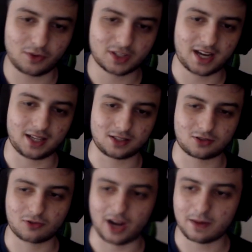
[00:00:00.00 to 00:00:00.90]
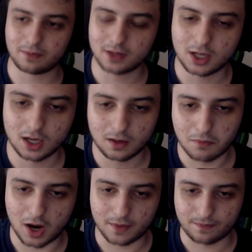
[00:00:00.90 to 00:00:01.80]
was kind of crap,
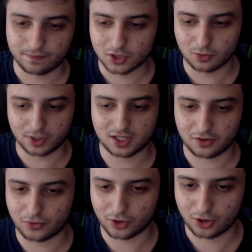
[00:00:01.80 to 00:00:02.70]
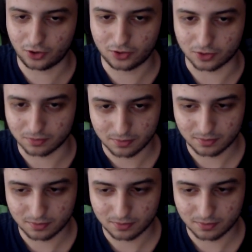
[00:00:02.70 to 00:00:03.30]
but Super Saiyan 4 Goku,